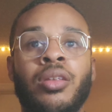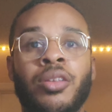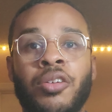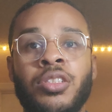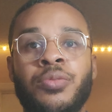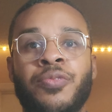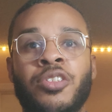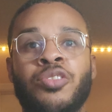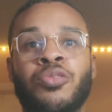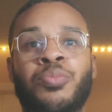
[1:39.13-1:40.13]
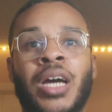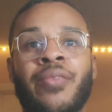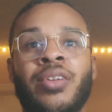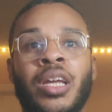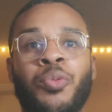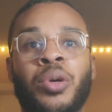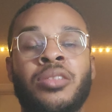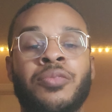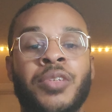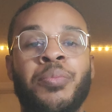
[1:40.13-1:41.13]
Use virtual private
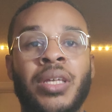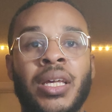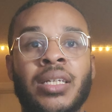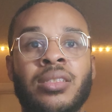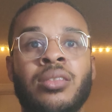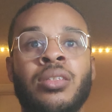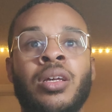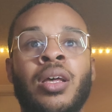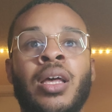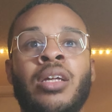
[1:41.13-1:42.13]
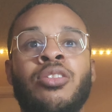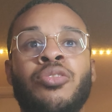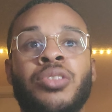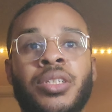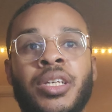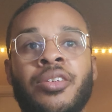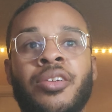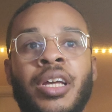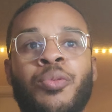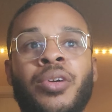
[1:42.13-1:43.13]
networks or VPN to secure
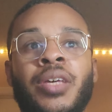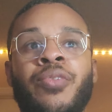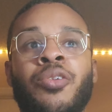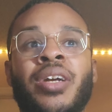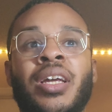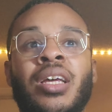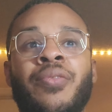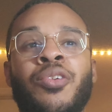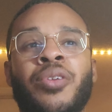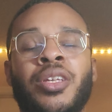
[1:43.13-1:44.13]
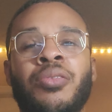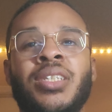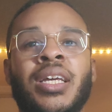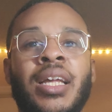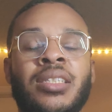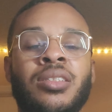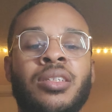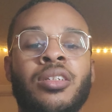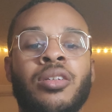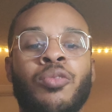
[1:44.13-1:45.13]
your network if you are using an
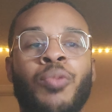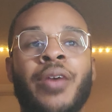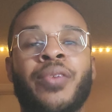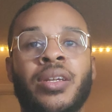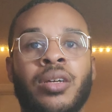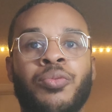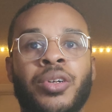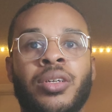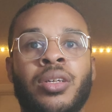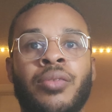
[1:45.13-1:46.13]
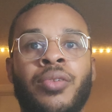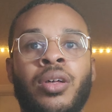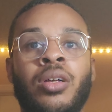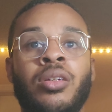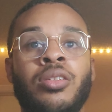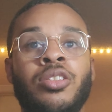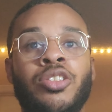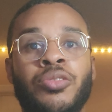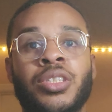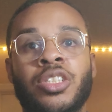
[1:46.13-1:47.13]
insecure Wi-Fi network.
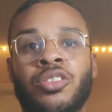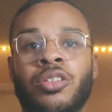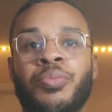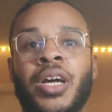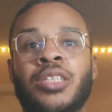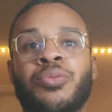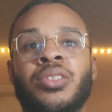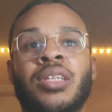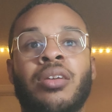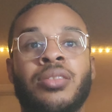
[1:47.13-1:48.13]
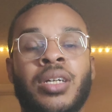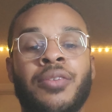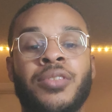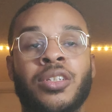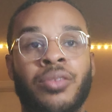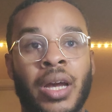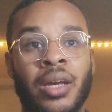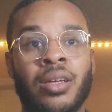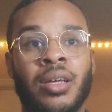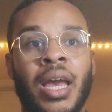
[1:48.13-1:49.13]
Choosing strong passwords that are tough to
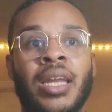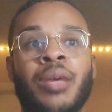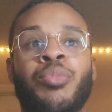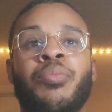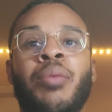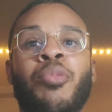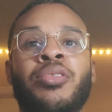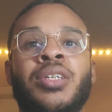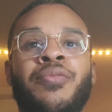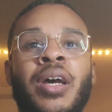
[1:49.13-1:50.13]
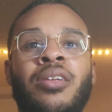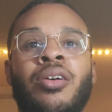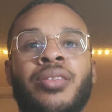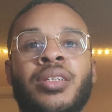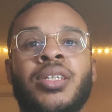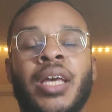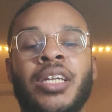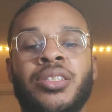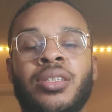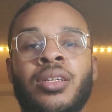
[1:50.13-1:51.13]
crack, and implement multi-factor
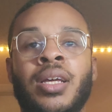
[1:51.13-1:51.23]
authentication.